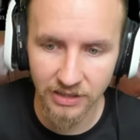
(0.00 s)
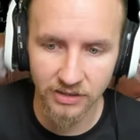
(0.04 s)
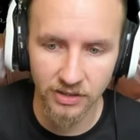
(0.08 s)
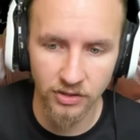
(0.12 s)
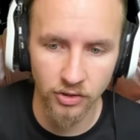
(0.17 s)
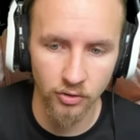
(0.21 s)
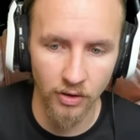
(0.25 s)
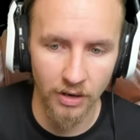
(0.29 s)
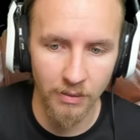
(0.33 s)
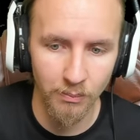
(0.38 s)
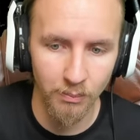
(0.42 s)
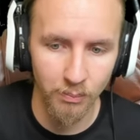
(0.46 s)
to
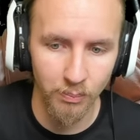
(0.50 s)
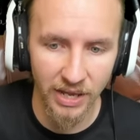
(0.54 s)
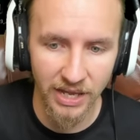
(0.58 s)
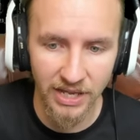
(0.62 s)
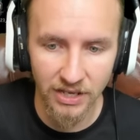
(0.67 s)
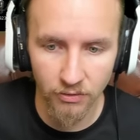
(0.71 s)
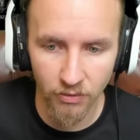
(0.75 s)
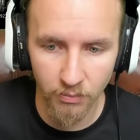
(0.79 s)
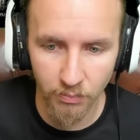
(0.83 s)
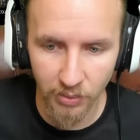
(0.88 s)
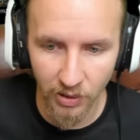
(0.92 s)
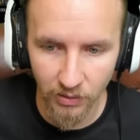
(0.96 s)
try and bait
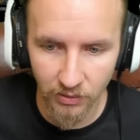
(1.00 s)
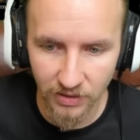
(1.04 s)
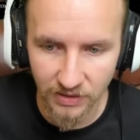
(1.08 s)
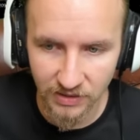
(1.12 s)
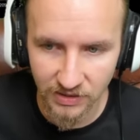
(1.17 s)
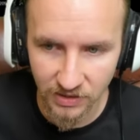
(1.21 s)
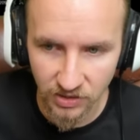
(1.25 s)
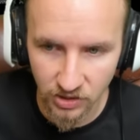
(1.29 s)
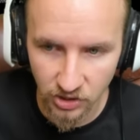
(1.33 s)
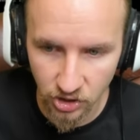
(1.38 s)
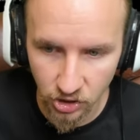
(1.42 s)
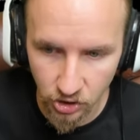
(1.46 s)
your opponents
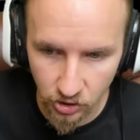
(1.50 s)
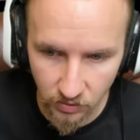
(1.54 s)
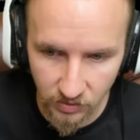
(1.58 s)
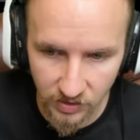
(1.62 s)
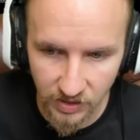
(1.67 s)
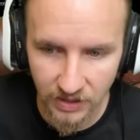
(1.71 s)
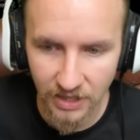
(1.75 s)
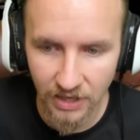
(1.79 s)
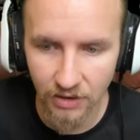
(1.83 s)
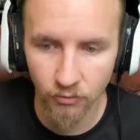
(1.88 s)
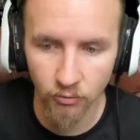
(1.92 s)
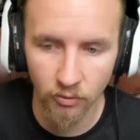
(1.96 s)
into
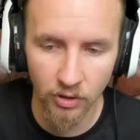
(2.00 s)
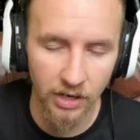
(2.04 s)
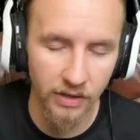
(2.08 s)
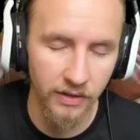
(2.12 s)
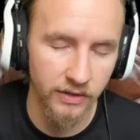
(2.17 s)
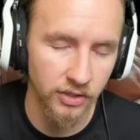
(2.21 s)
shooting it rather